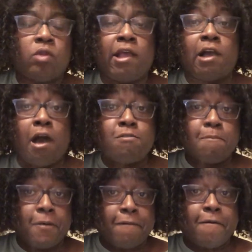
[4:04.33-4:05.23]
they called
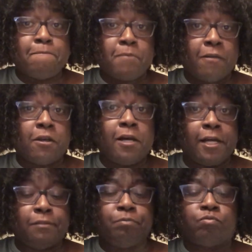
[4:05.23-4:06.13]
her Mother
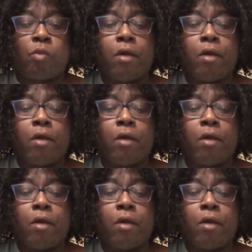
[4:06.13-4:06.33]
Hutton.